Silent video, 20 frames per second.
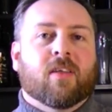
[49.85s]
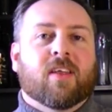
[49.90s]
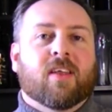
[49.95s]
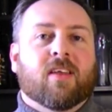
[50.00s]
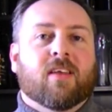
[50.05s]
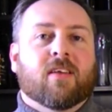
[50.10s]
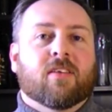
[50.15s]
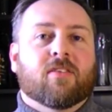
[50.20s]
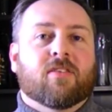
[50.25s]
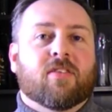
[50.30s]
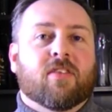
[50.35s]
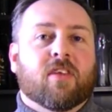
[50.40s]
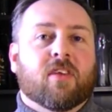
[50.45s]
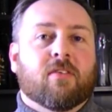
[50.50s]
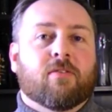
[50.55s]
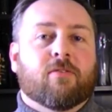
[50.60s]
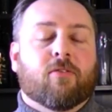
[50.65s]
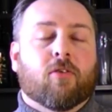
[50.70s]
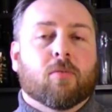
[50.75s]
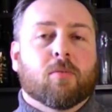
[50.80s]
He is
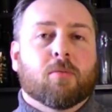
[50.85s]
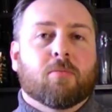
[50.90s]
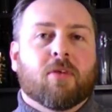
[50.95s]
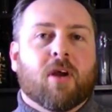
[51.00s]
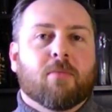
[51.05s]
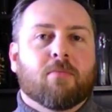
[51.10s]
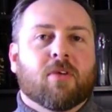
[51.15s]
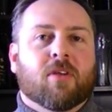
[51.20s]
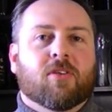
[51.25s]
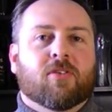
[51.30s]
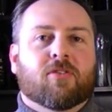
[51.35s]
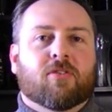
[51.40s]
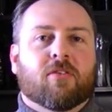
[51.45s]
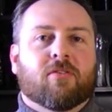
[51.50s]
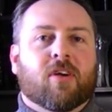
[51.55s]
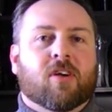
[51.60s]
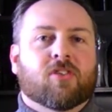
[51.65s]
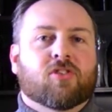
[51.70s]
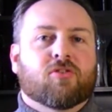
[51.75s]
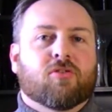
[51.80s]
the former Prime Minister
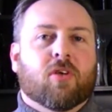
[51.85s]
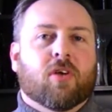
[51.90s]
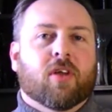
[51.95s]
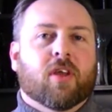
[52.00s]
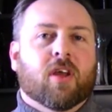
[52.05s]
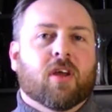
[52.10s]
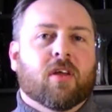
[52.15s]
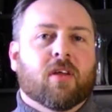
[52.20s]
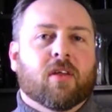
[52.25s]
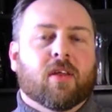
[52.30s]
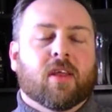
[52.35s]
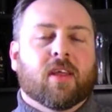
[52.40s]
of Australia.